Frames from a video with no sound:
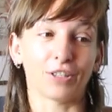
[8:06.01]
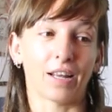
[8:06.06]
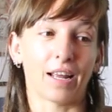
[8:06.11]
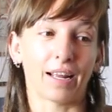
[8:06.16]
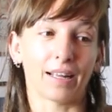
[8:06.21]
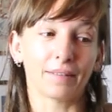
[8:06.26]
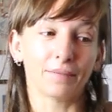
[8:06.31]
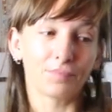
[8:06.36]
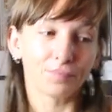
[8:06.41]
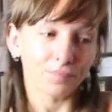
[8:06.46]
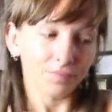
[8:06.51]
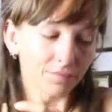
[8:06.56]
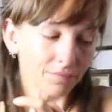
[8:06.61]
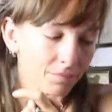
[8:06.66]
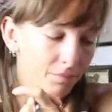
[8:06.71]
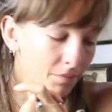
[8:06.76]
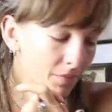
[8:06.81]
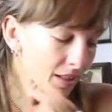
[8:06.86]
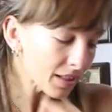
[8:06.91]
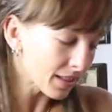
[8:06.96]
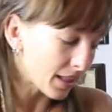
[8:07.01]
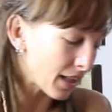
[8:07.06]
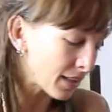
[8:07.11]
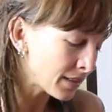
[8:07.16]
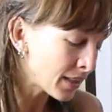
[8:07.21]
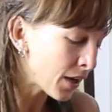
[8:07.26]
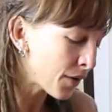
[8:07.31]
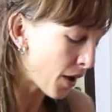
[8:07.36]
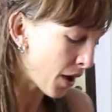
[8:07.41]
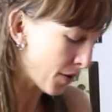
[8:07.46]
Like
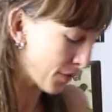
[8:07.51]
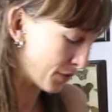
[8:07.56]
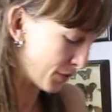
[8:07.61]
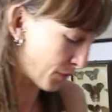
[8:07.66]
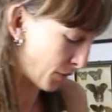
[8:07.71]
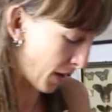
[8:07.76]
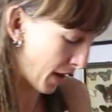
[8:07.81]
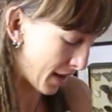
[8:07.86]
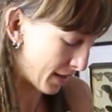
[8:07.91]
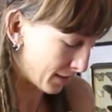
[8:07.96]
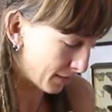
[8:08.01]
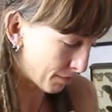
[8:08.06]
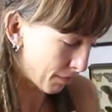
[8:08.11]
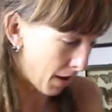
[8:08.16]
that's how I was raised.